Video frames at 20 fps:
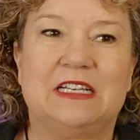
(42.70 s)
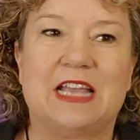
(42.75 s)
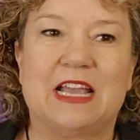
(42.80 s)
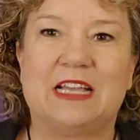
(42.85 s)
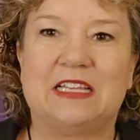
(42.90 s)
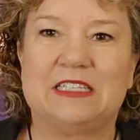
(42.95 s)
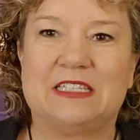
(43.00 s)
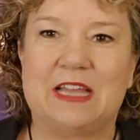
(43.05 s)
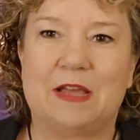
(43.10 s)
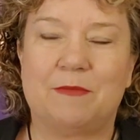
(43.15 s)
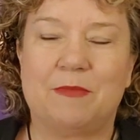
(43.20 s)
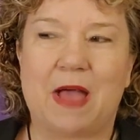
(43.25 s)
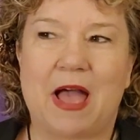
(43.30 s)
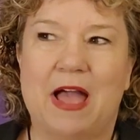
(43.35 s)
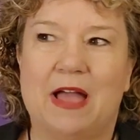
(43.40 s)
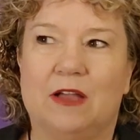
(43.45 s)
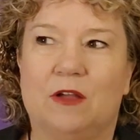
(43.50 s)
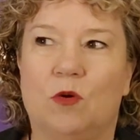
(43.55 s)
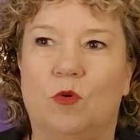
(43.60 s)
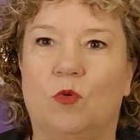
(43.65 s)
take a step
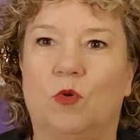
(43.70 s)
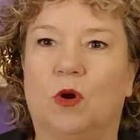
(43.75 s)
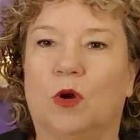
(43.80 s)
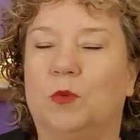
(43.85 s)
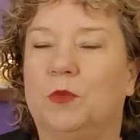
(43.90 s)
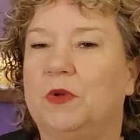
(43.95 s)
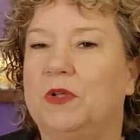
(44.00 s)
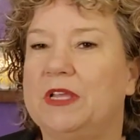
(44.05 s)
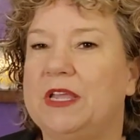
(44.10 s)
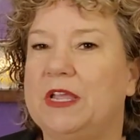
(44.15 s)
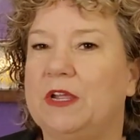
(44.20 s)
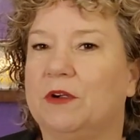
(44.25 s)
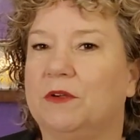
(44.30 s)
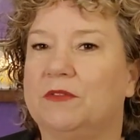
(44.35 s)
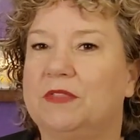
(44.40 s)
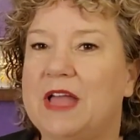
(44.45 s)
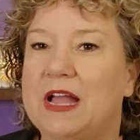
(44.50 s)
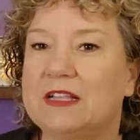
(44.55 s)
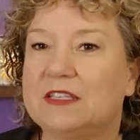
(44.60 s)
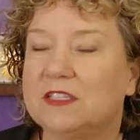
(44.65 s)
back, or we'll
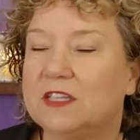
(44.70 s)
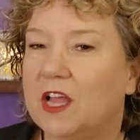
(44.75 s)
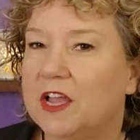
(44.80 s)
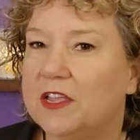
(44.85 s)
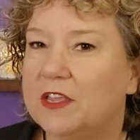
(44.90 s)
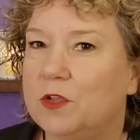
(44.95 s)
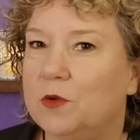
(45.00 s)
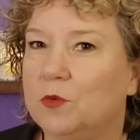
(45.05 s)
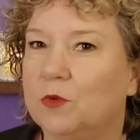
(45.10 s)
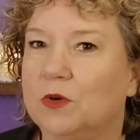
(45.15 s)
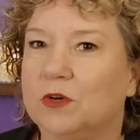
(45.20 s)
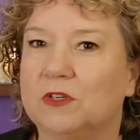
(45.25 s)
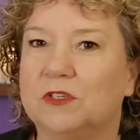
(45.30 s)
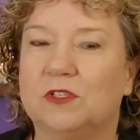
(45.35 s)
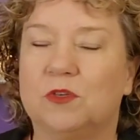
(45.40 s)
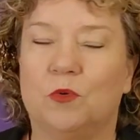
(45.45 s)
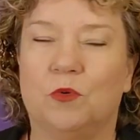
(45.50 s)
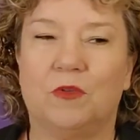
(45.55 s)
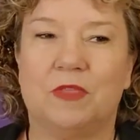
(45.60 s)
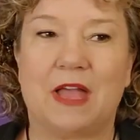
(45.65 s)
hear, that's not
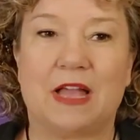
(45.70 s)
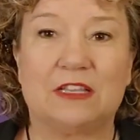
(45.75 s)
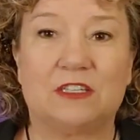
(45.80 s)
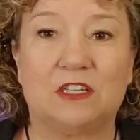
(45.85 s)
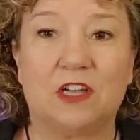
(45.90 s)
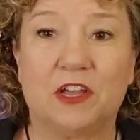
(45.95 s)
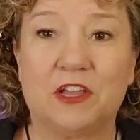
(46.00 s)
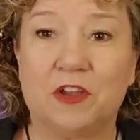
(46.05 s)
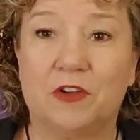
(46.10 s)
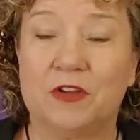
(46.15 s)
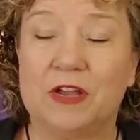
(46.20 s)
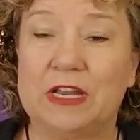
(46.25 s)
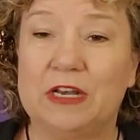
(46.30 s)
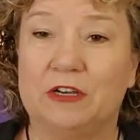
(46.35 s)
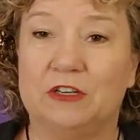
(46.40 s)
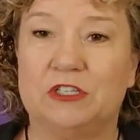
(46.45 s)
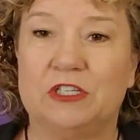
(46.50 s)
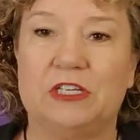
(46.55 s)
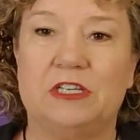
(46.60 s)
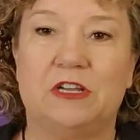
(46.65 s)
yours, or that's not your
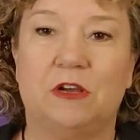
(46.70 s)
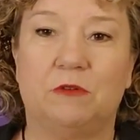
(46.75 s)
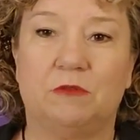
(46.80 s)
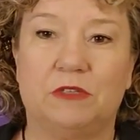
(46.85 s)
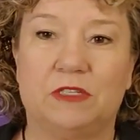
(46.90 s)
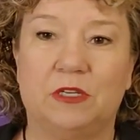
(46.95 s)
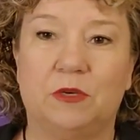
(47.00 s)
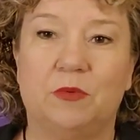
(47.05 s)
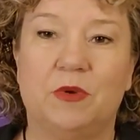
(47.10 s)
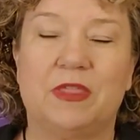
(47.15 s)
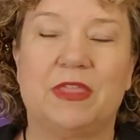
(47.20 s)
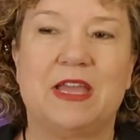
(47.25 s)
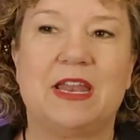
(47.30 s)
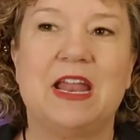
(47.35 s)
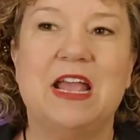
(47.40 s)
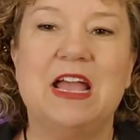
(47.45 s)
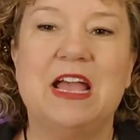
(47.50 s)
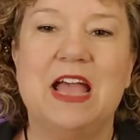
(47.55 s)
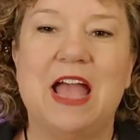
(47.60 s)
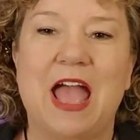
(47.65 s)
energy, don't deal with
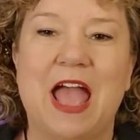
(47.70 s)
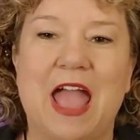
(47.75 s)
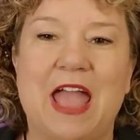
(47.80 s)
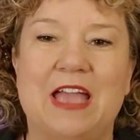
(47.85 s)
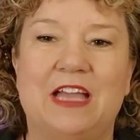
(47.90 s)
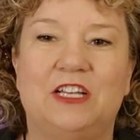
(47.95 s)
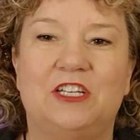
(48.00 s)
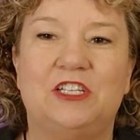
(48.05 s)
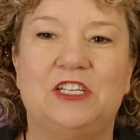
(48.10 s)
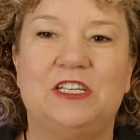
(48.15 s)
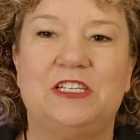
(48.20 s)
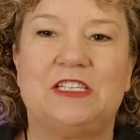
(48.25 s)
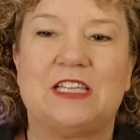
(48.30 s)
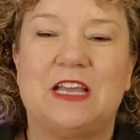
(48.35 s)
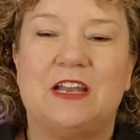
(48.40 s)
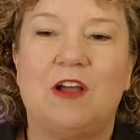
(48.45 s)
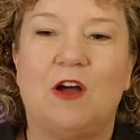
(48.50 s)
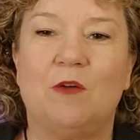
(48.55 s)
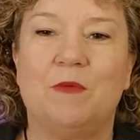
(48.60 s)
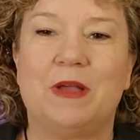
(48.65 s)
it. And she
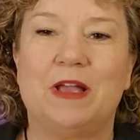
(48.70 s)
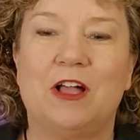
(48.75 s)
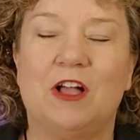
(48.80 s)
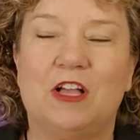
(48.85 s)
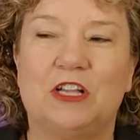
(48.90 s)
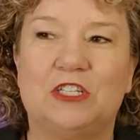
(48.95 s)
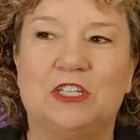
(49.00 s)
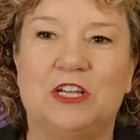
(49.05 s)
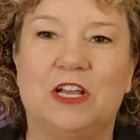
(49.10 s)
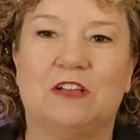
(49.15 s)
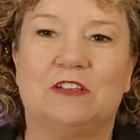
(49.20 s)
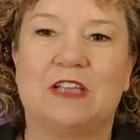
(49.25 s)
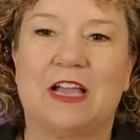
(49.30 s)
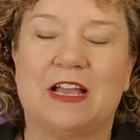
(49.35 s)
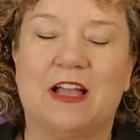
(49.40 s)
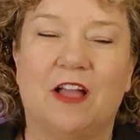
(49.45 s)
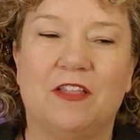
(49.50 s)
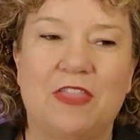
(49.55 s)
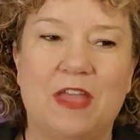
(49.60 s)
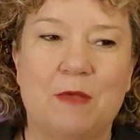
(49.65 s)
said, oh my gosh, she goes,
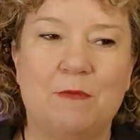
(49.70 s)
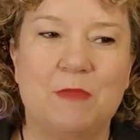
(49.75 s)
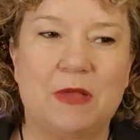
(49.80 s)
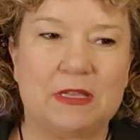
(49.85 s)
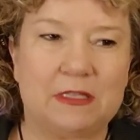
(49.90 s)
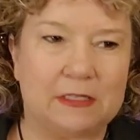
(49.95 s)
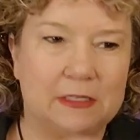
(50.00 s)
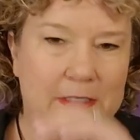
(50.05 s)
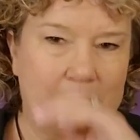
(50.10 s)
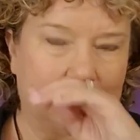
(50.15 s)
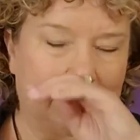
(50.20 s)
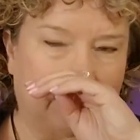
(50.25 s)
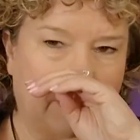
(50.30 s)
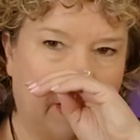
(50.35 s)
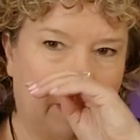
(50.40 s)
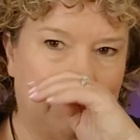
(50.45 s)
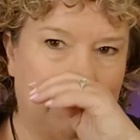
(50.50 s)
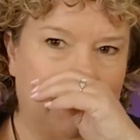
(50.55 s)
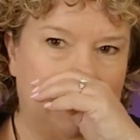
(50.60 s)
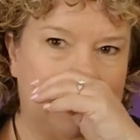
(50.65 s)
I got that message a
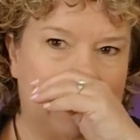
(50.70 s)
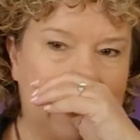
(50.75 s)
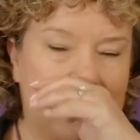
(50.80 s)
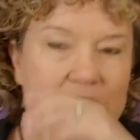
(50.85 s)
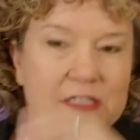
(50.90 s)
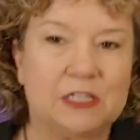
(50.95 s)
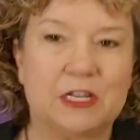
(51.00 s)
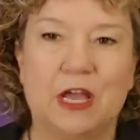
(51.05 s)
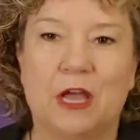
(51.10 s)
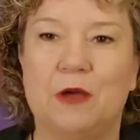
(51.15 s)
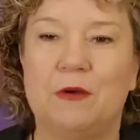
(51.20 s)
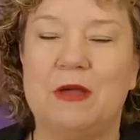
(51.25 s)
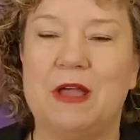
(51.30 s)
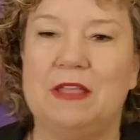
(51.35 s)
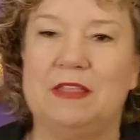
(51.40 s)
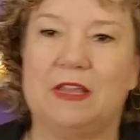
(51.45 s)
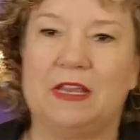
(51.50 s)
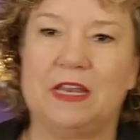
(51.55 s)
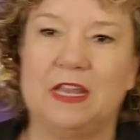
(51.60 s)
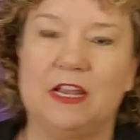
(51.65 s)
couple of days ago,
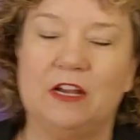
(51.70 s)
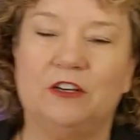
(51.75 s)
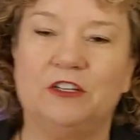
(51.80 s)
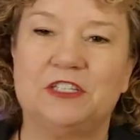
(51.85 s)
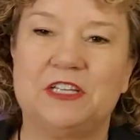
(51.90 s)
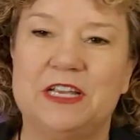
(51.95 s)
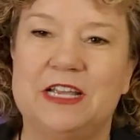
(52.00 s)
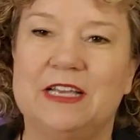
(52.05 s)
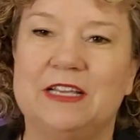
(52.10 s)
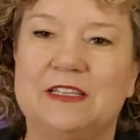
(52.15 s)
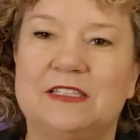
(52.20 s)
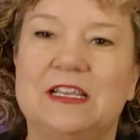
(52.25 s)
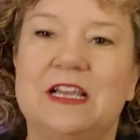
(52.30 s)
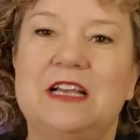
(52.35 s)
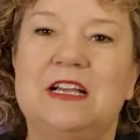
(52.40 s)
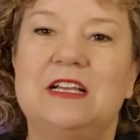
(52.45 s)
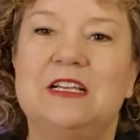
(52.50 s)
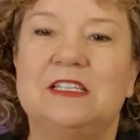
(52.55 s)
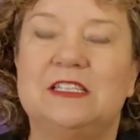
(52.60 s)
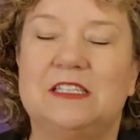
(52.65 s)
and then here she is
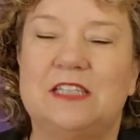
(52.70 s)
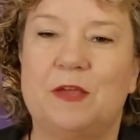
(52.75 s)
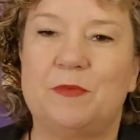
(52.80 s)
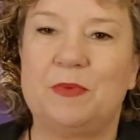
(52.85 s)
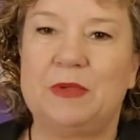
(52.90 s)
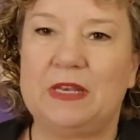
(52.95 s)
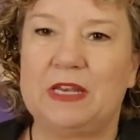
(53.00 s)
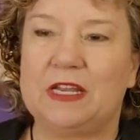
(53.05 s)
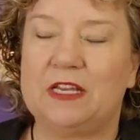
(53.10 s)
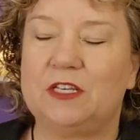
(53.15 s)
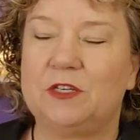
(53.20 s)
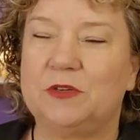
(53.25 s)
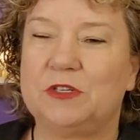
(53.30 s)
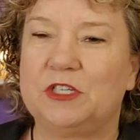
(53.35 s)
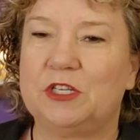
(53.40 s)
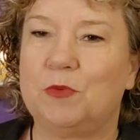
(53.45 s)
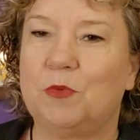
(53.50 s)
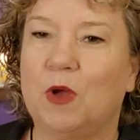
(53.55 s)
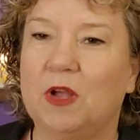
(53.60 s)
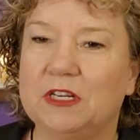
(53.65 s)
stepping into
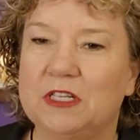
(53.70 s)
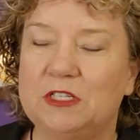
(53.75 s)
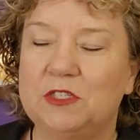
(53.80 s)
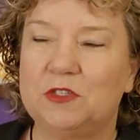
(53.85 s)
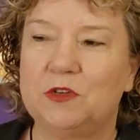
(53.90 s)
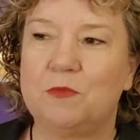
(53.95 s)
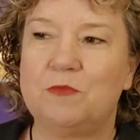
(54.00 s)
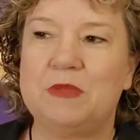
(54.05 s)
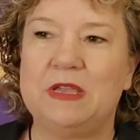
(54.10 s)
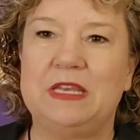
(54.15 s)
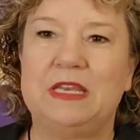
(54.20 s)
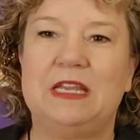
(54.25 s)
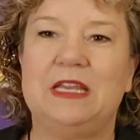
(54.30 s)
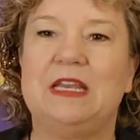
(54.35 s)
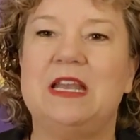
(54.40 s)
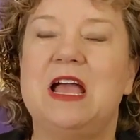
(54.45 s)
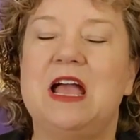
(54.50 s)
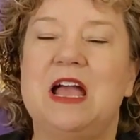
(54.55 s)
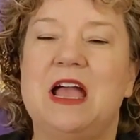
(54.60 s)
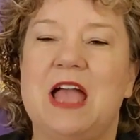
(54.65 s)
it. She walked into a
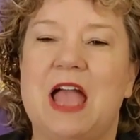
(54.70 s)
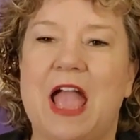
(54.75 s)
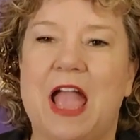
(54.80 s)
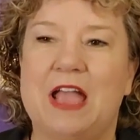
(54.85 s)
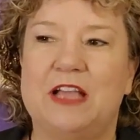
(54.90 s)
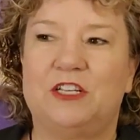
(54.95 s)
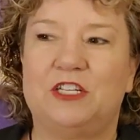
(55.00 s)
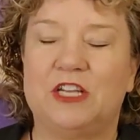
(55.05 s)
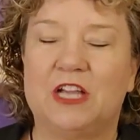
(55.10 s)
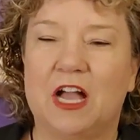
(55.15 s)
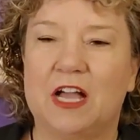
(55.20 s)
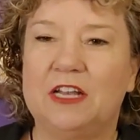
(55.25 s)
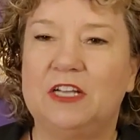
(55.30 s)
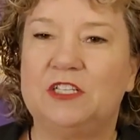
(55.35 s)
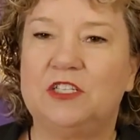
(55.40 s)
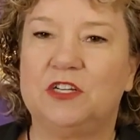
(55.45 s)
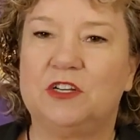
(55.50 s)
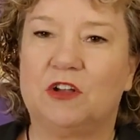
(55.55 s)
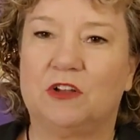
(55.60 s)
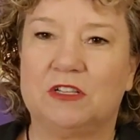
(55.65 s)
meeting, and she kind
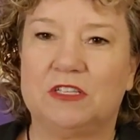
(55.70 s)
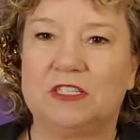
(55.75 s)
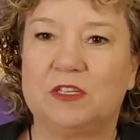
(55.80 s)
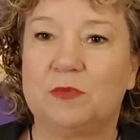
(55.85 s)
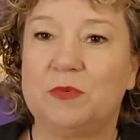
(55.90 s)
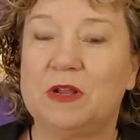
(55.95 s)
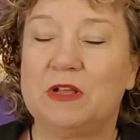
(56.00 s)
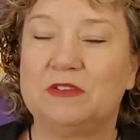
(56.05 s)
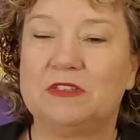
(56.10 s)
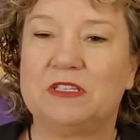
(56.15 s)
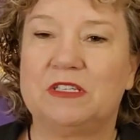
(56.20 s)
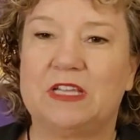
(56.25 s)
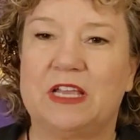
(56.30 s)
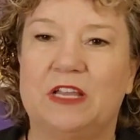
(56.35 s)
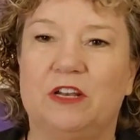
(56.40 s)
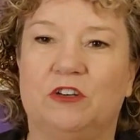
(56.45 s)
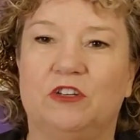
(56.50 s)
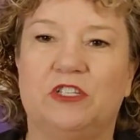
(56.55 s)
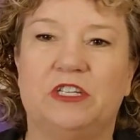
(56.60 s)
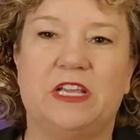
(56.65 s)
of took on someone else's
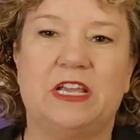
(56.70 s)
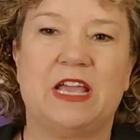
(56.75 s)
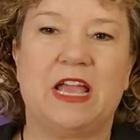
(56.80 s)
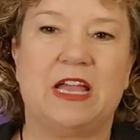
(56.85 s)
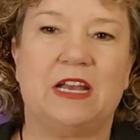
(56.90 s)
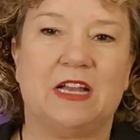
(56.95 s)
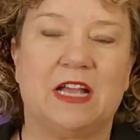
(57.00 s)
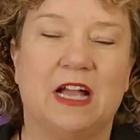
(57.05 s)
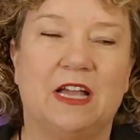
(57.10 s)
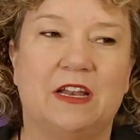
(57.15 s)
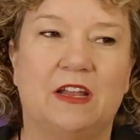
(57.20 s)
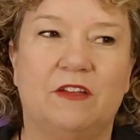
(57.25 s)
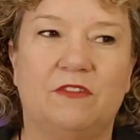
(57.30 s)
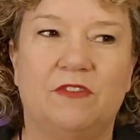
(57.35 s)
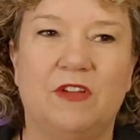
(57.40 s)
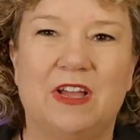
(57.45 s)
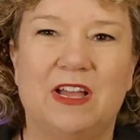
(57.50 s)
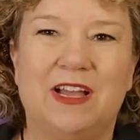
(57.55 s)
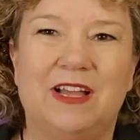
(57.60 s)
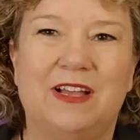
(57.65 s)
energy and kind
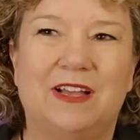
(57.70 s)
of